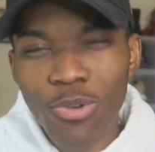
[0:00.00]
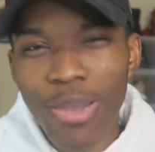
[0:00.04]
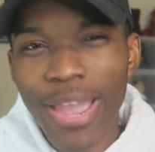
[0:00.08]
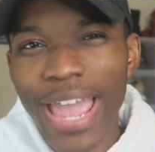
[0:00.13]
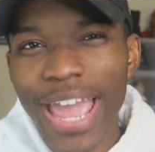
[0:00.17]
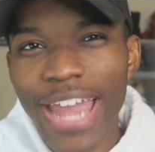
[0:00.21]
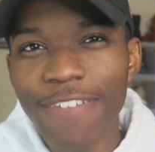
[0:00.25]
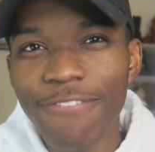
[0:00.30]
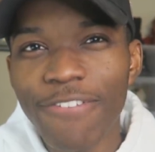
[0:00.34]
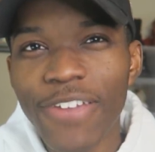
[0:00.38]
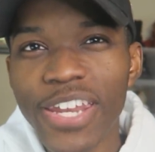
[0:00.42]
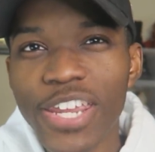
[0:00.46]
So
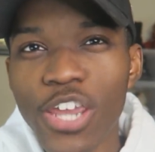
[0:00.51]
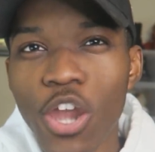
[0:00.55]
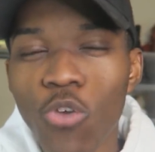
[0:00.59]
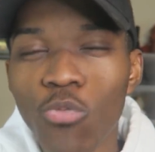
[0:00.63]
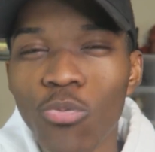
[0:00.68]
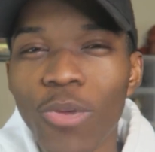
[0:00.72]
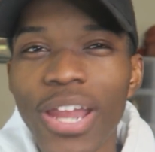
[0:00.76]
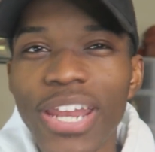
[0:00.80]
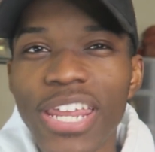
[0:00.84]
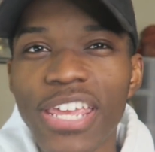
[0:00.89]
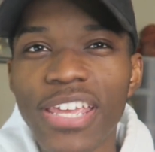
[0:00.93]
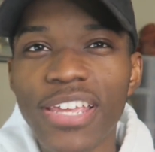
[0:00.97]
I had a
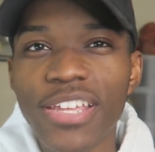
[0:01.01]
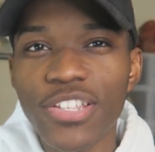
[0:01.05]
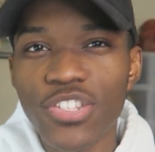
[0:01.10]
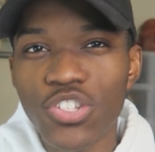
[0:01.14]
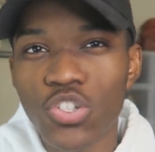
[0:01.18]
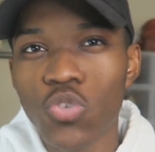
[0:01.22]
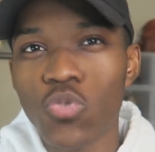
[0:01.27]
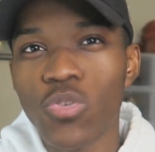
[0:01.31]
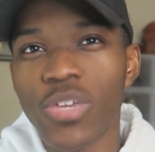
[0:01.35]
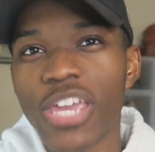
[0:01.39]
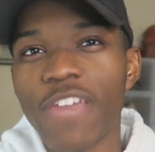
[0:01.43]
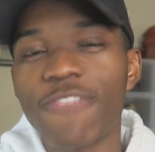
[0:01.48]
video ready
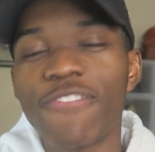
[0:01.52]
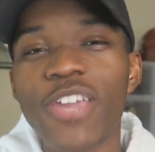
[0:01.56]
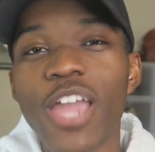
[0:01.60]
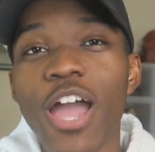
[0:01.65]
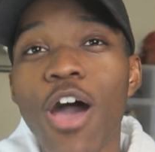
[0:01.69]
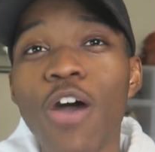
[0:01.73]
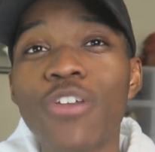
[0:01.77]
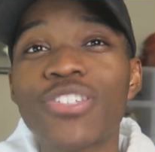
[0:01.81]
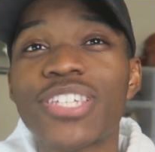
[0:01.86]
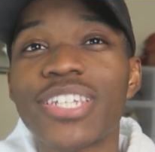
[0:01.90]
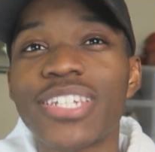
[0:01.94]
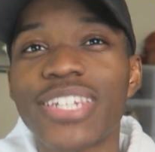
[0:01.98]
to give
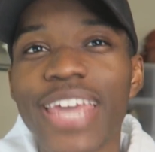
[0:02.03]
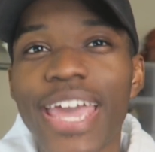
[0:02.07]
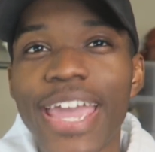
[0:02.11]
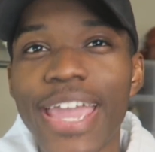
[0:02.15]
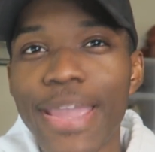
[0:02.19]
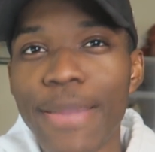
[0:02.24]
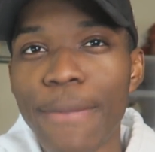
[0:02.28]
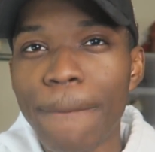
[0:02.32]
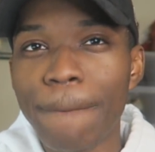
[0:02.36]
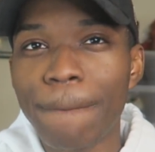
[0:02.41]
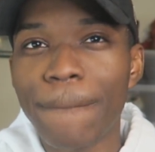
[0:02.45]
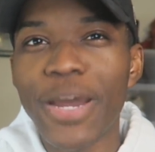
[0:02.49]
y'all
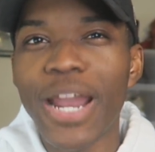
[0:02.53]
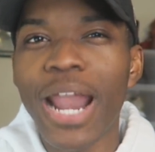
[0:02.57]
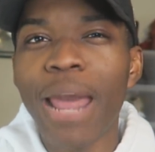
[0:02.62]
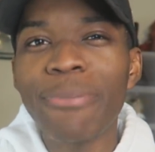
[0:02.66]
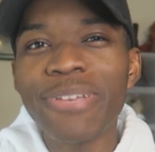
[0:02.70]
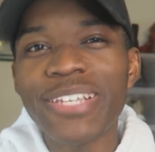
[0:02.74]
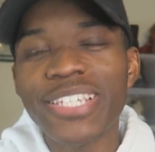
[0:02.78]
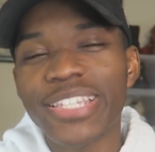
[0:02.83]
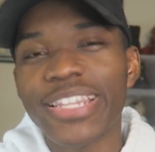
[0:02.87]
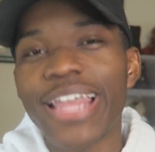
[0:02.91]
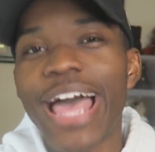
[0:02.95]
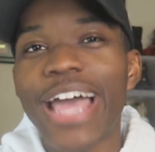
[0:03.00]
today, but
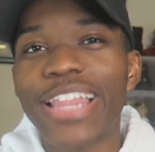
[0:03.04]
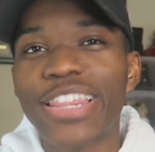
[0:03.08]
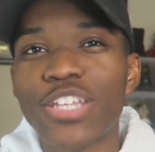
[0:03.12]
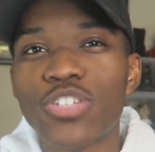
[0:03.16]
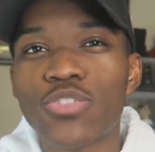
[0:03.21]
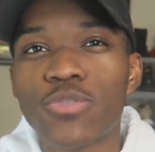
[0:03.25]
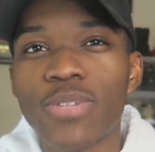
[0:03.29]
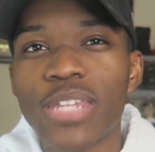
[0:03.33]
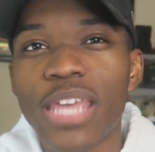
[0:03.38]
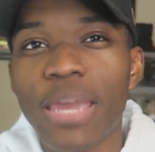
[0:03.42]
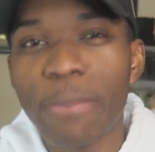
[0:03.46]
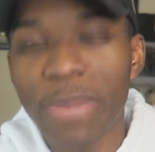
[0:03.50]
I'm gonna slide
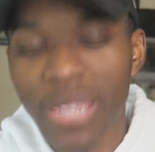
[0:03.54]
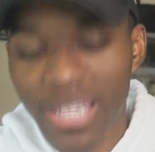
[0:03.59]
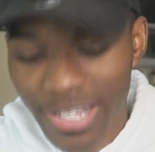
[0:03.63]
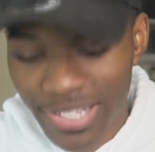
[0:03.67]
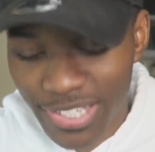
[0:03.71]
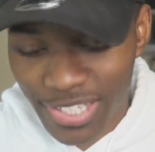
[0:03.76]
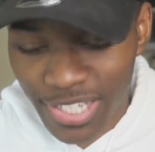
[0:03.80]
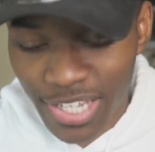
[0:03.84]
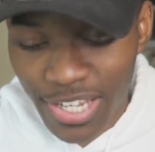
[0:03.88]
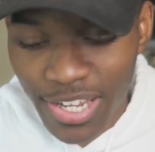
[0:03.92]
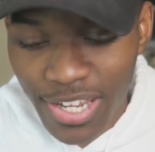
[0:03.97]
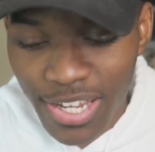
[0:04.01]
this one in
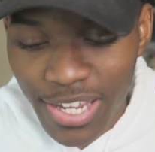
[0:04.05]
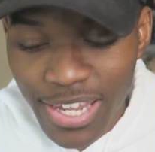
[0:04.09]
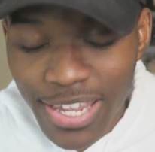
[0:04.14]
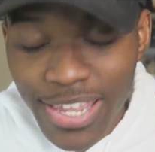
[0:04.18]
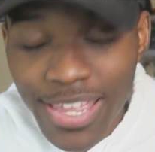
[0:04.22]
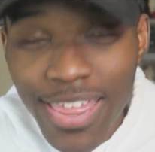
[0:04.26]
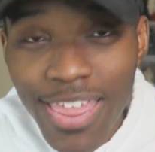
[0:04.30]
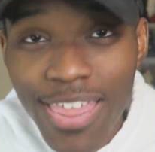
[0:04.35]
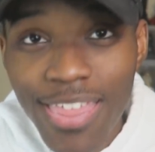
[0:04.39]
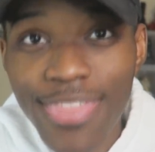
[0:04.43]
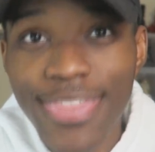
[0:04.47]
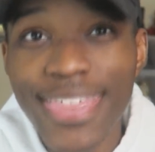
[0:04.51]
because
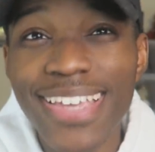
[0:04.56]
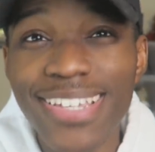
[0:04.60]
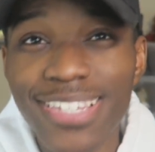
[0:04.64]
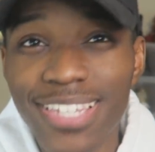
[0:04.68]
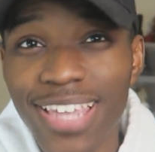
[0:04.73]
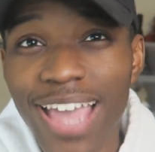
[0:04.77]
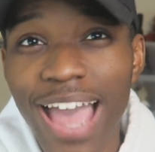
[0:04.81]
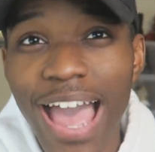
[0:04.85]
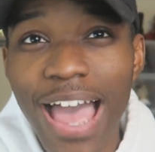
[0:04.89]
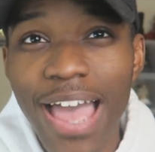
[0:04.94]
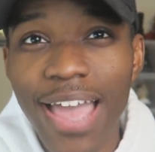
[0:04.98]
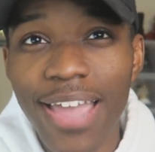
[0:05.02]

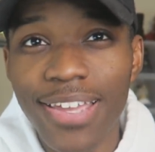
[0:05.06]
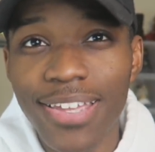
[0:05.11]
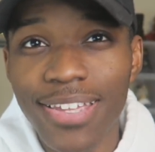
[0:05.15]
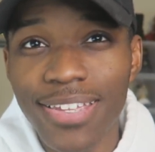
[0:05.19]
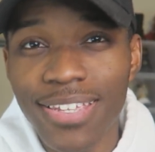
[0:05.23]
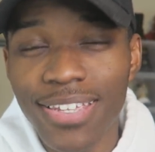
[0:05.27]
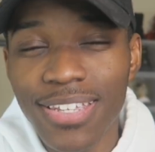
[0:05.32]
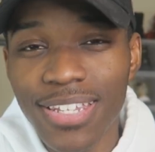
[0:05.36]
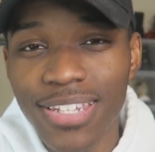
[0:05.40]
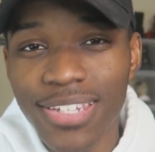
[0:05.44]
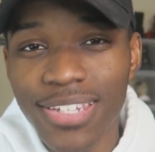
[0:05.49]
this guy